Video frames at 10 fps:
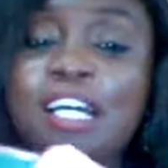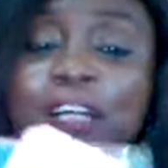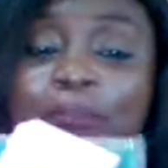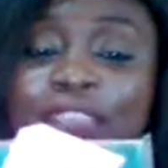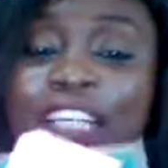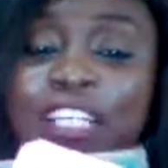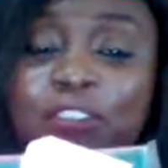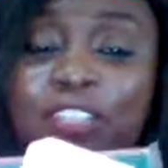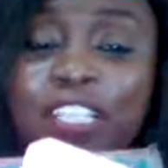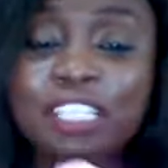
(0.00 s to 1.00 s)
Um, Dear
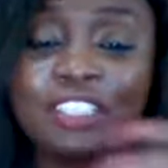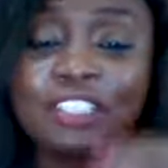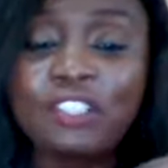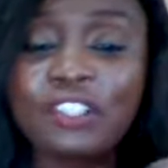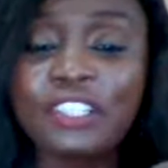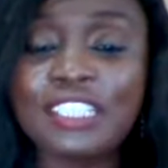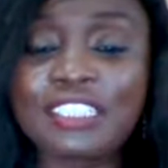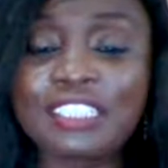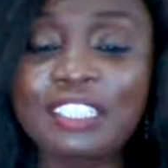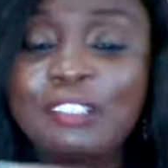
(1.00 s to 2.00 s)
Educator
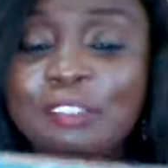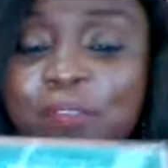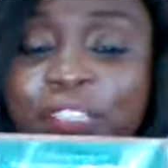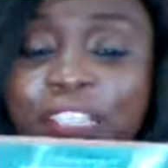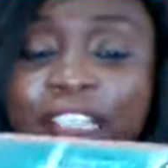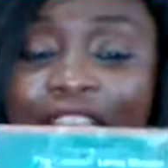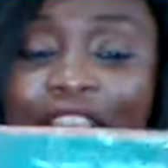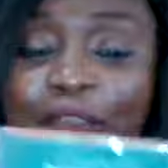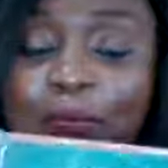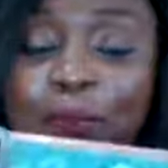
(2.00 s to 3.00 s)
is uh,
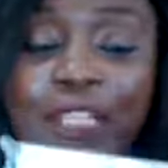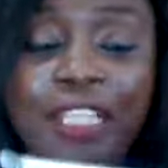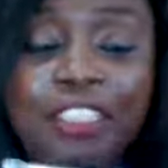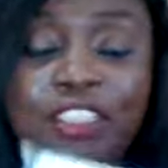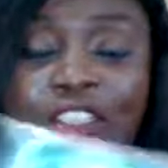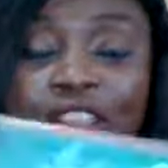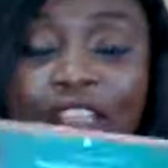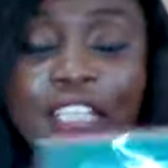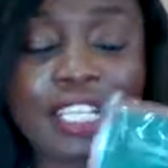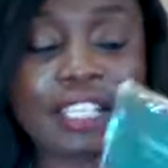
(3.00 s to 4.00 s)
is a book I
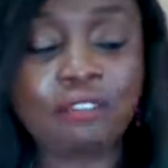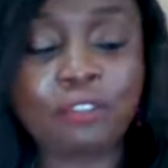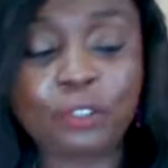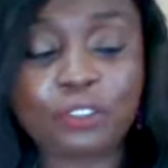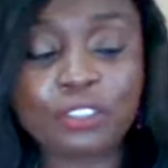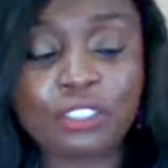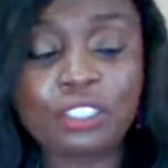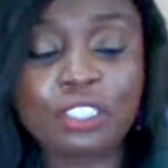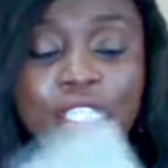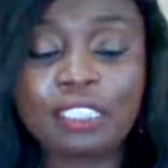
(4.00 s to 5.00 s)
just I wrote
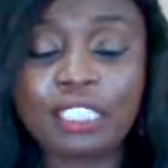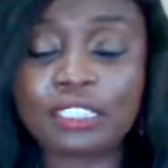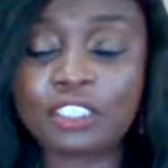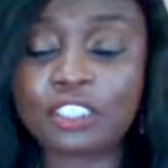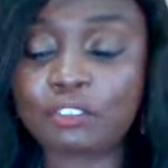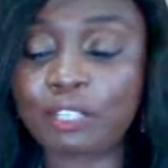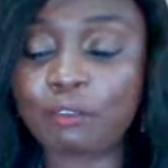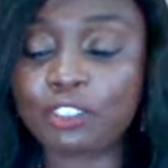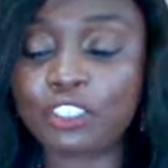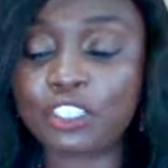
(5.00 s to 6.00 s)
uh, that just that
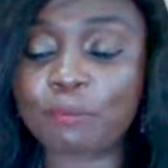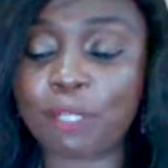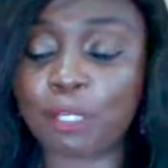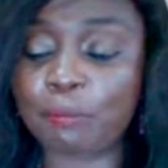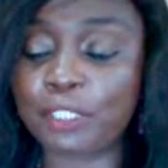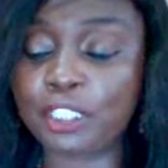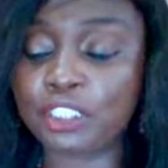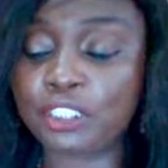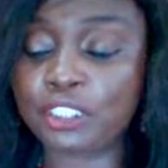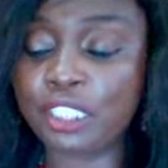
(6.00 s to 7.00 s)
was just
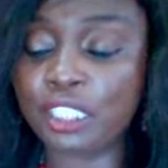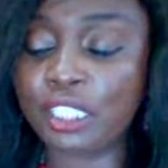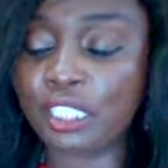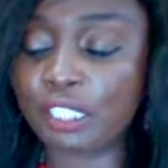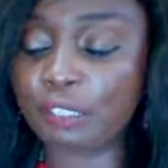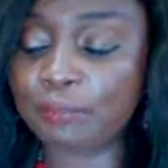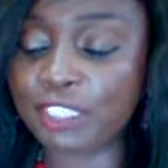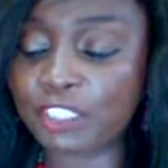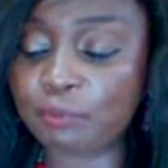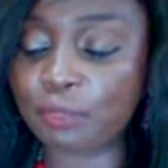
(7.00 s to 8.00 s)
published um,
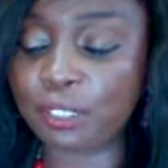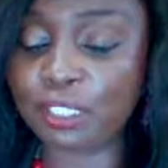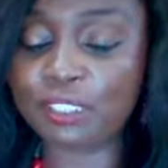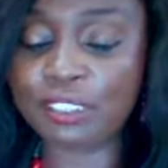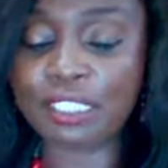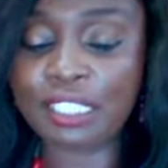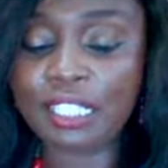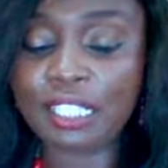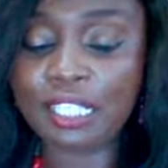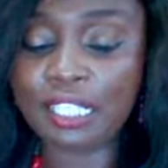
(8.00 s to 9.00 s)
this month
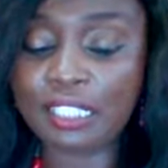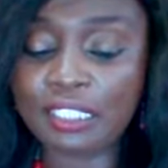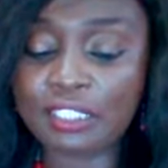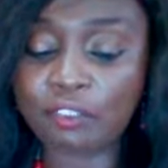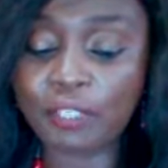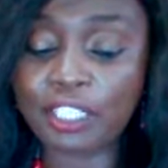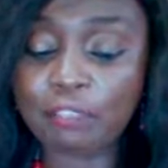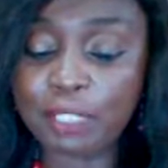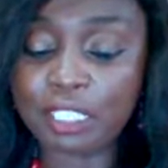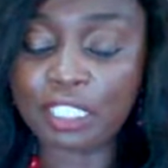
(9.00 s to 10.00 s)
and it's already
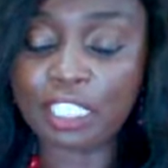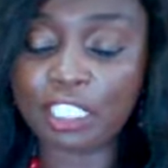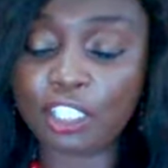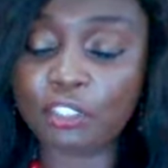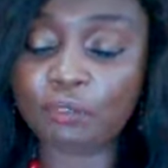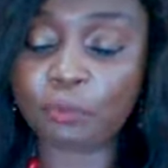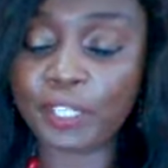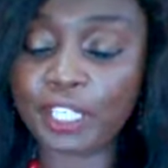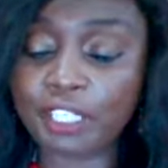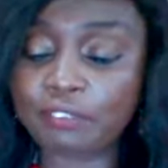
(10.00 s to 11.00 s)
making a lot of
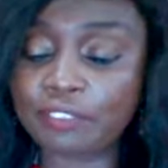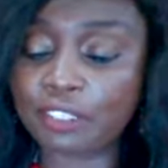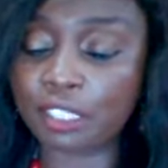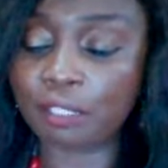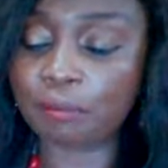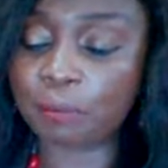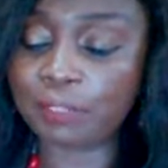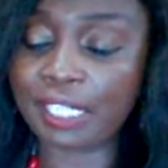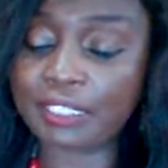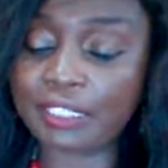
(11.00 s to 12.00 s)
waves. Uh,
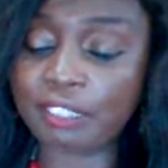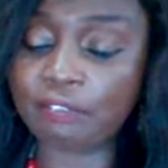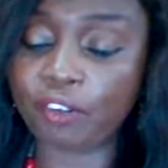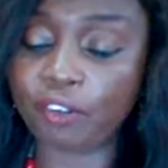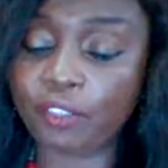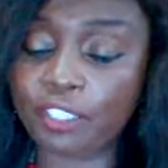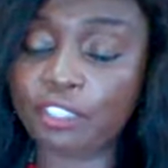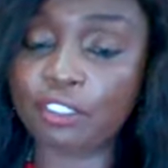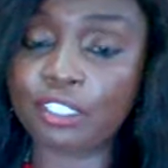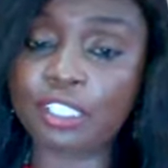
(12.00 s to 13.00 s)
people are asking for it
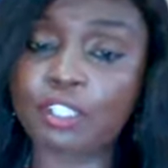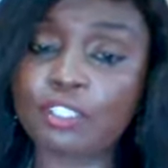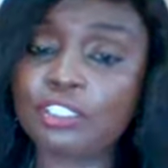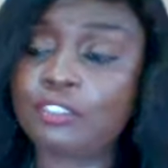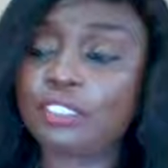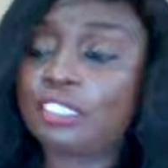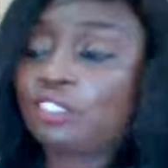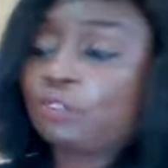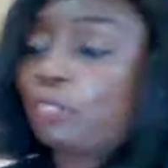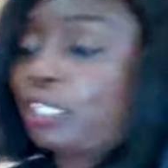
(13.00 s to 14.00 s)
in other countries
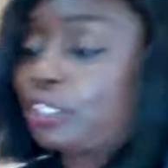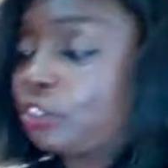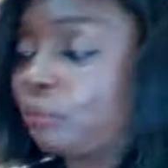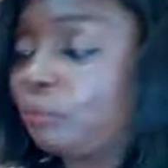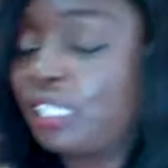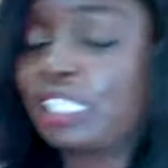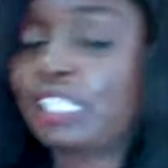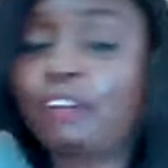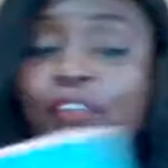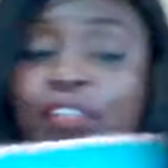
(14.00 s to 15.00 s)
as well. So
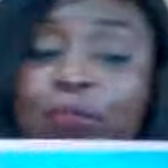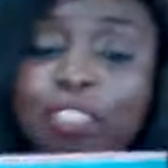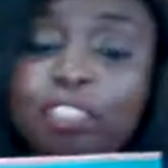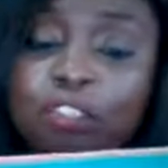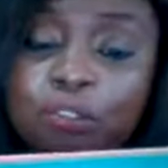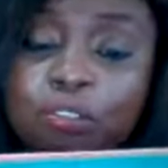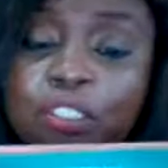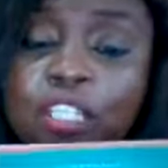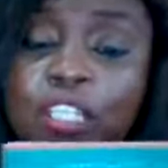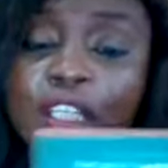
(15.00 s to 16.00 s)
making arrangements to
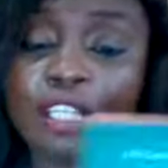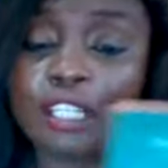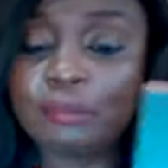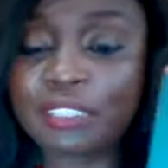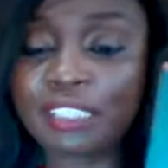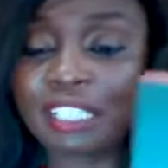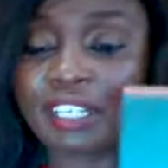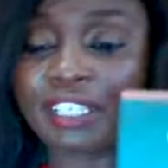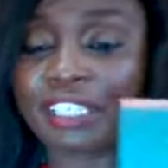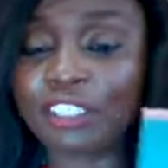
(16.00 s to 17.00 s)
um, see how
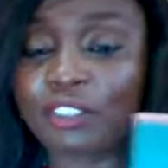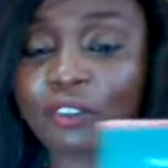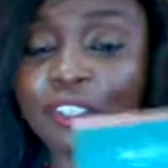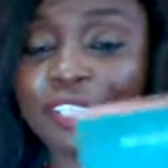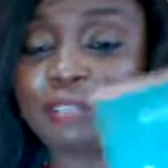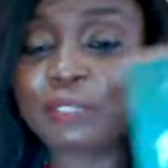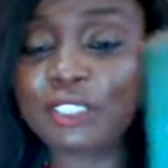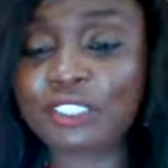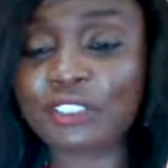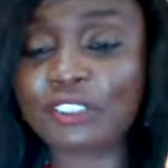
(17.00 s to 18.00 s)
it can go on
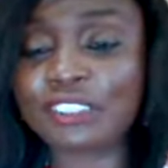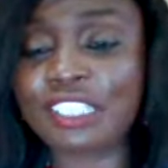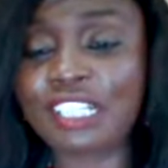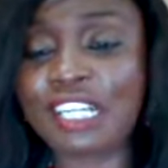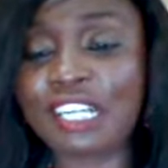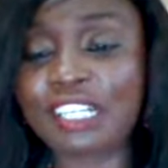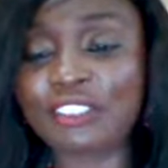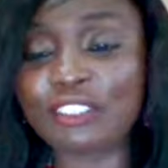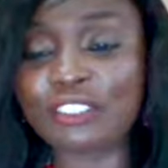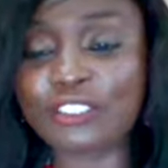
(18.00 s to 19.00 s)
Amazon
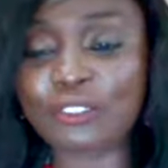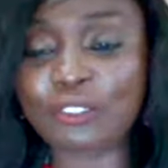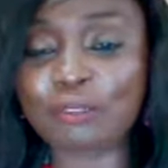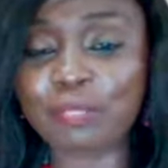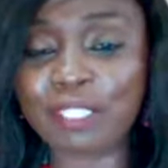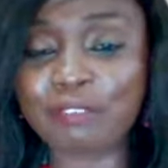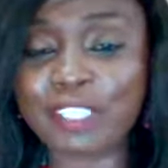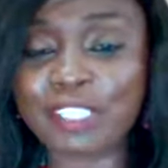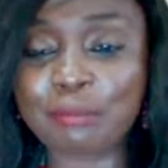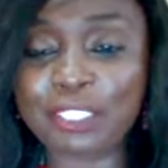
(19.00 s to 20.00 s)
and also be
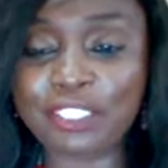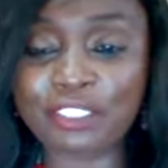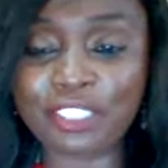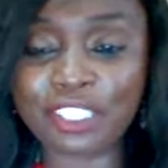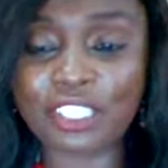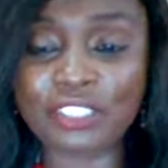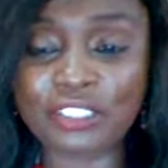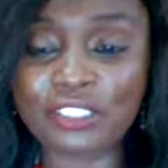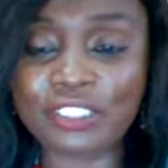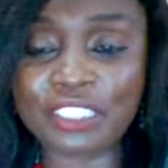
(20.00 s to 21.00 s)
available in other
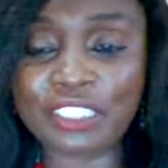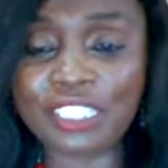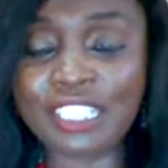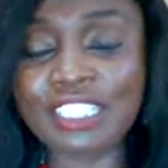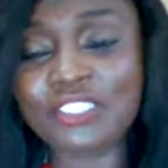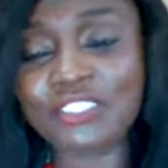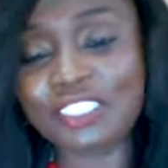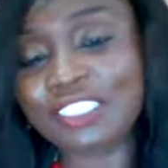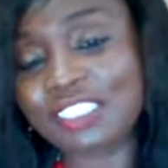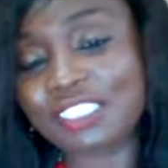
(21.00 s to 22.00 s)
countries. So
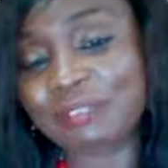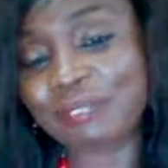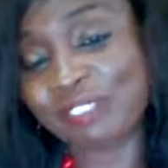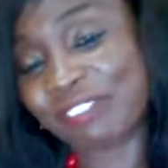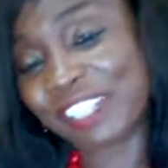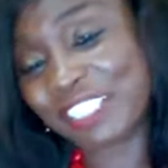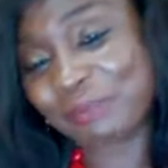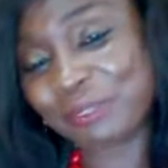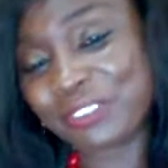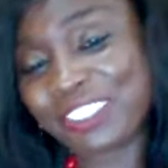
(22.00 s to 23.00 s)
this is my
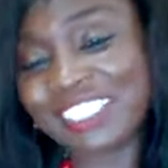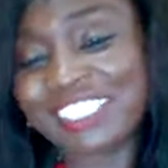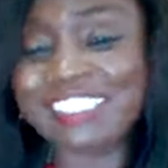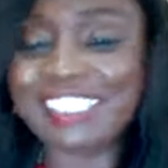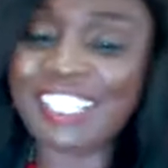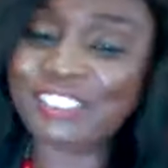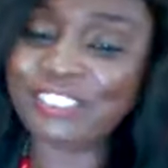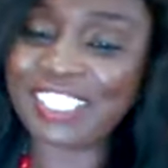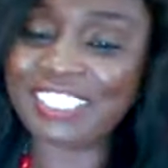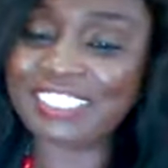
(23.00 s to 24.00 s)
first book, Dear
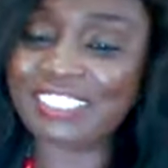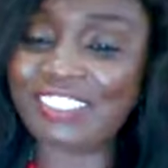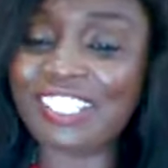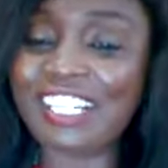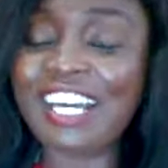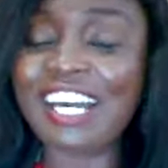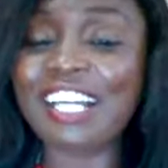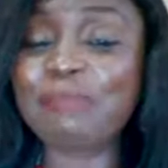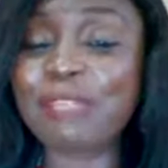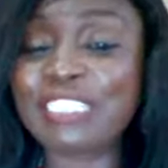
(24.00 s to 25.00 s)
Educator,
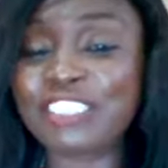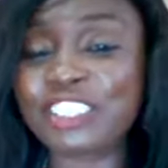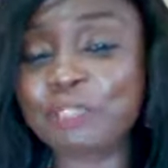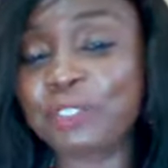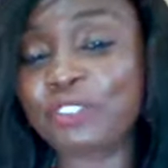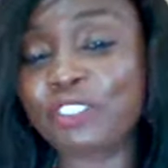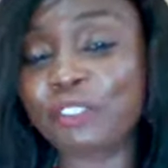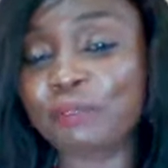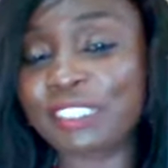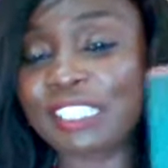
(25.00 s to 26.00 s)
and mentorship is one
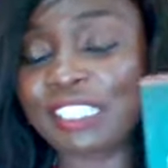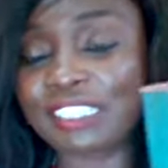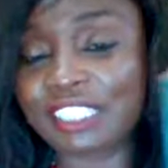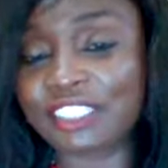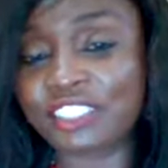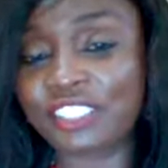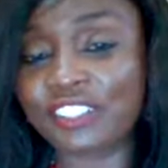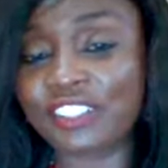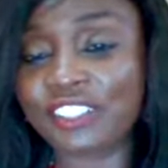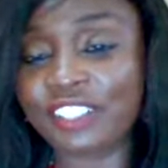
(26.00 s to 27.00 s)
of the things I
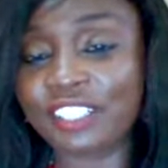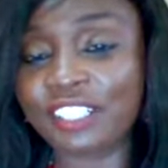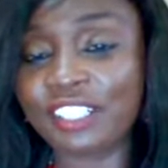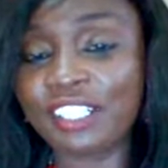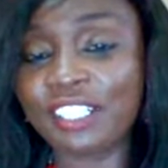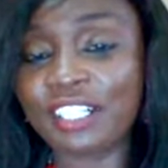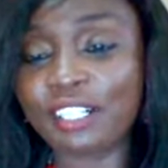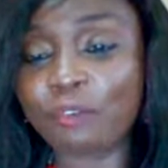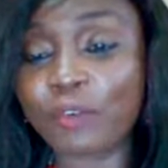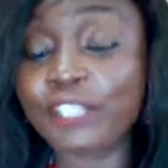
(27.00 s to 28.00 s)
shared here.
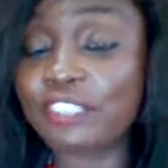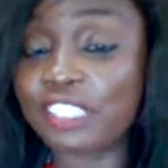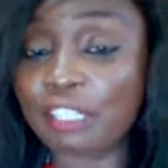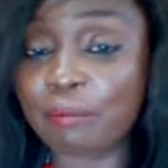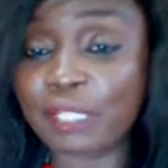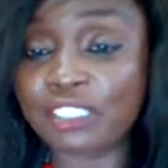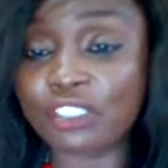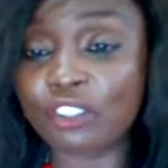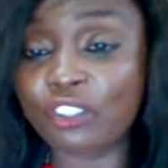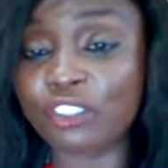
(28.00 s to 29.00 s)
Uh, why you need a
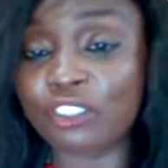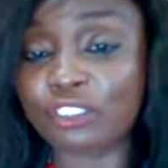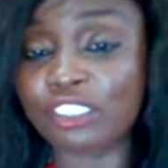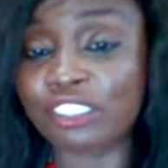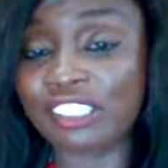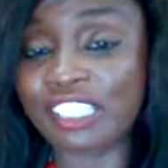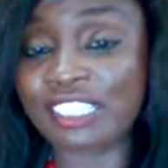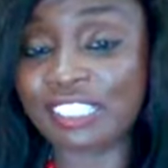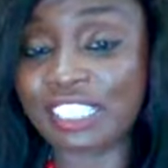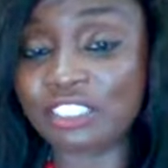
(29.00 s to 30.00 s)
mentor on your journey
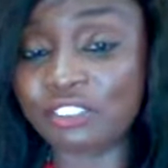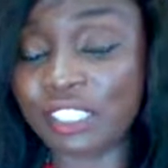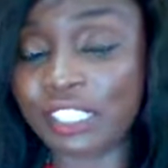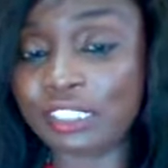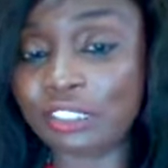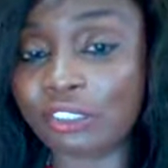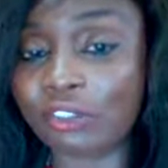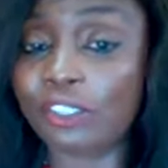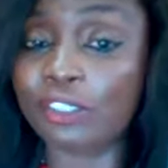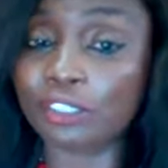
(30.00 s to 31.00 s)
as an educator,
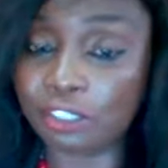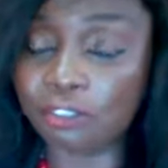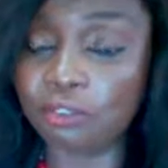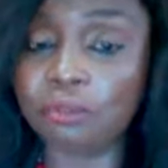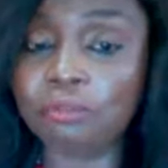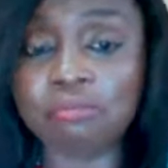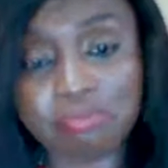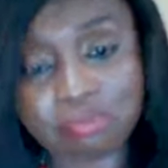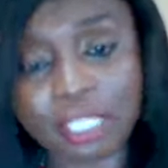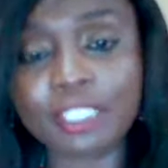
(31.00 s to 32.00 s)
uh, you know,
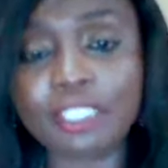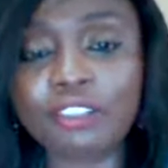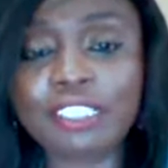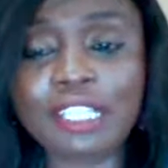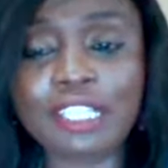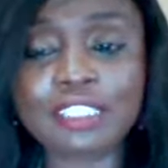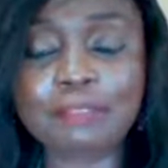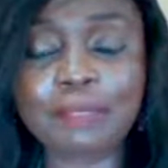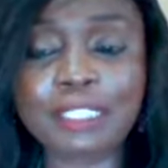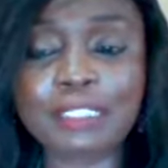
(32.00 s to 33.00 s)
and in other
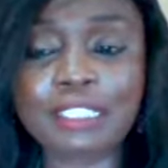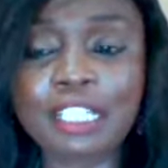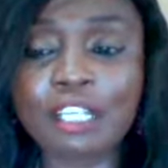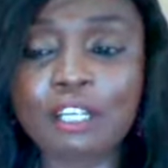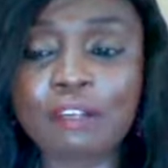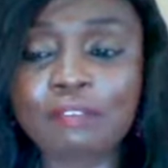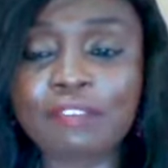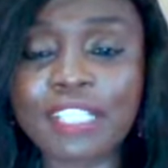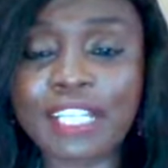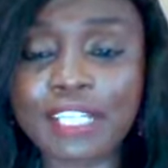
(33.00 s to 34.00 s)
aspects of
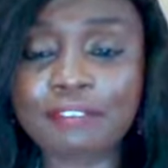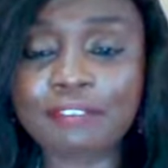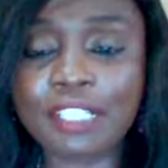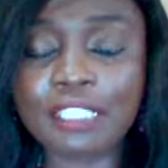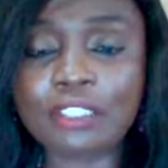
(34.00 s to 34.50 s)
life.